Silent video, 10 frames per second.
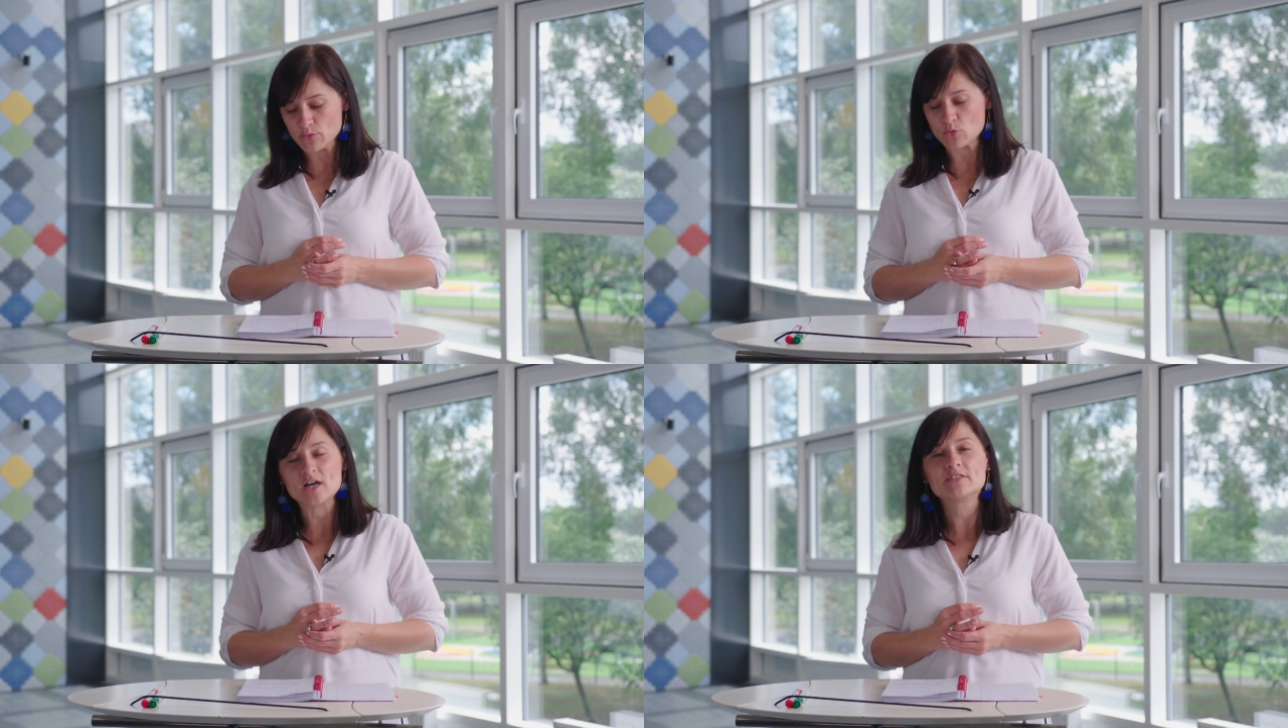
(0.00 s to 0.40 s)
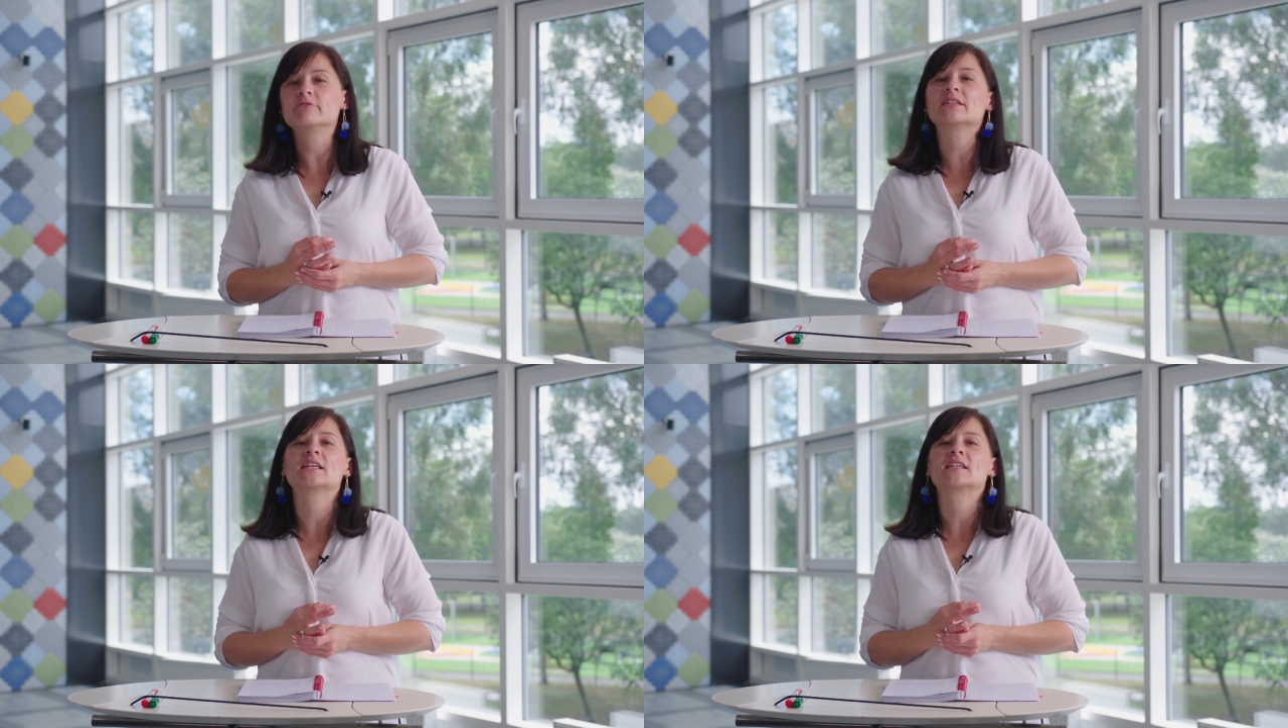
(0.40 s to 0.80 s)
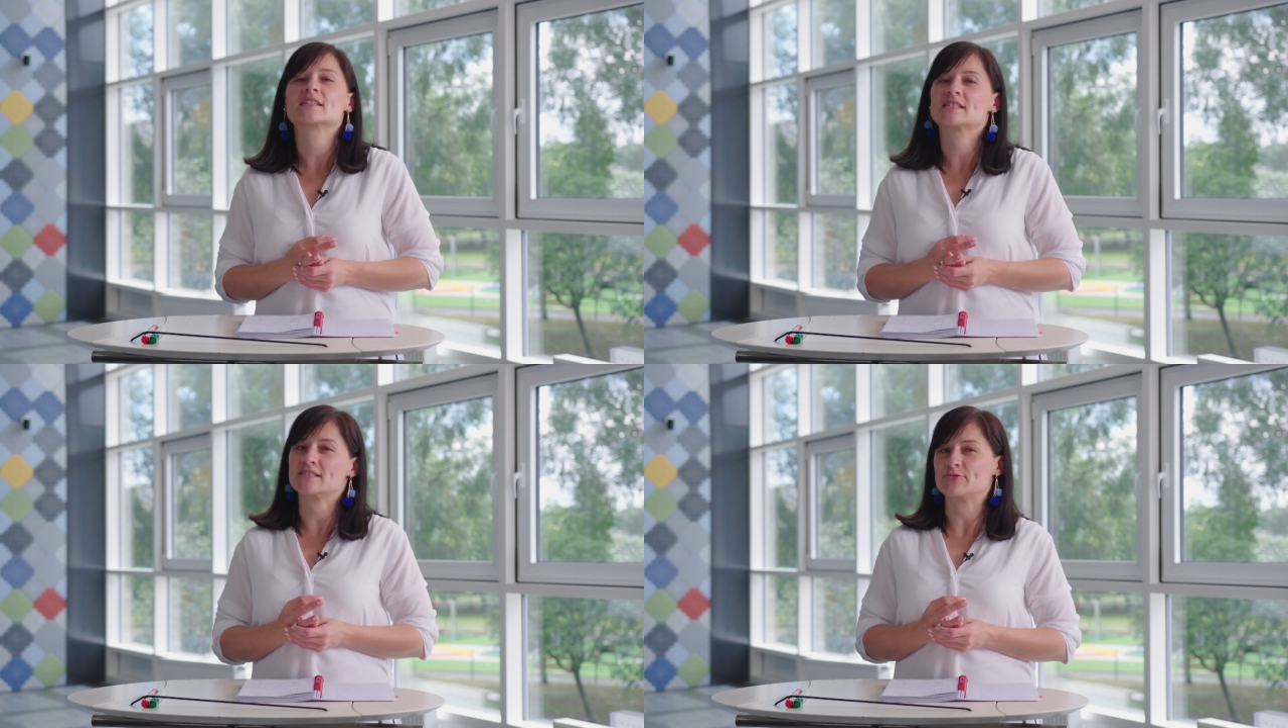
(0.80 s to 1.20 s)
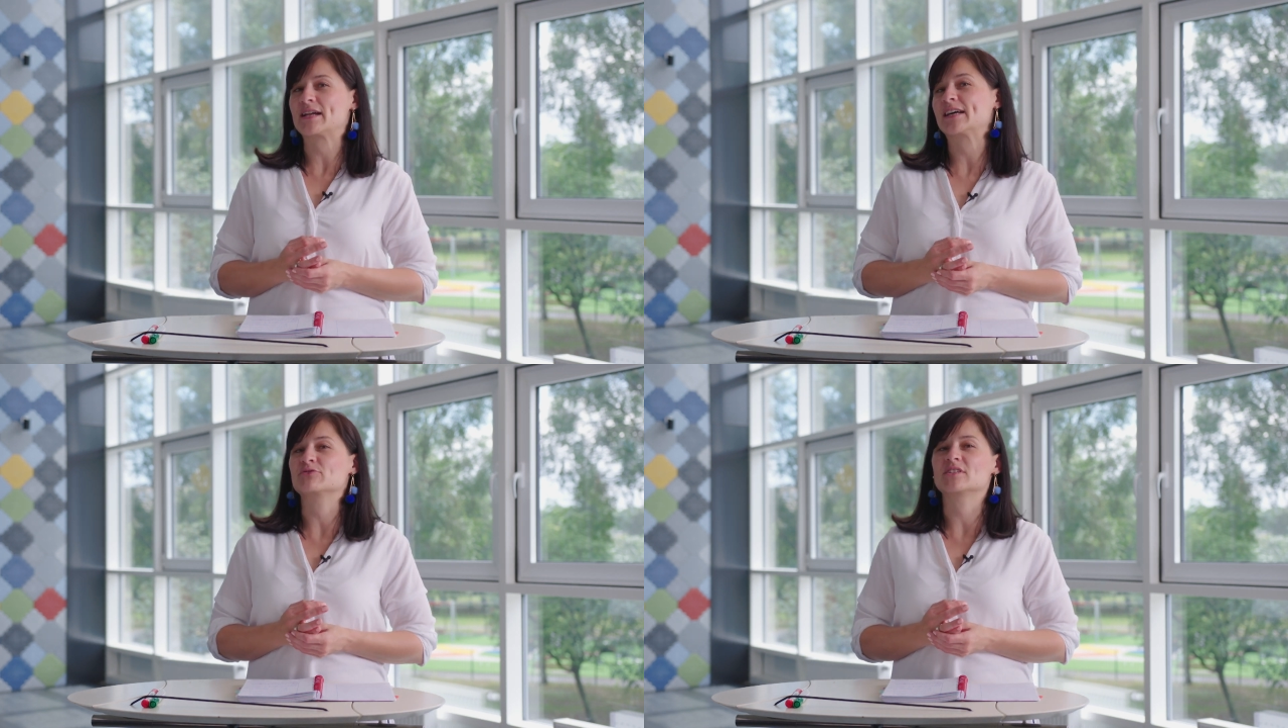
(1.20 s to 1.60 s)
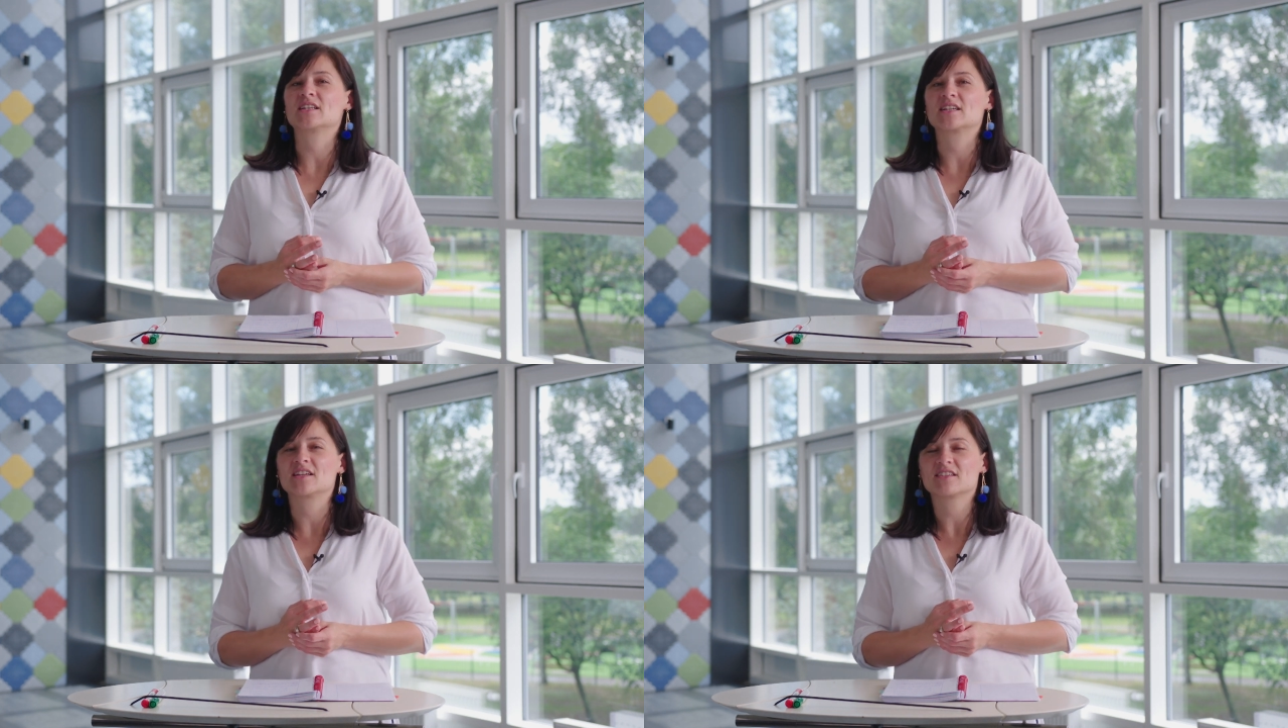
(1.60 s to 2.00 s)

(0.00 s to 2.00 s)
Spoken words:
watery surrounding.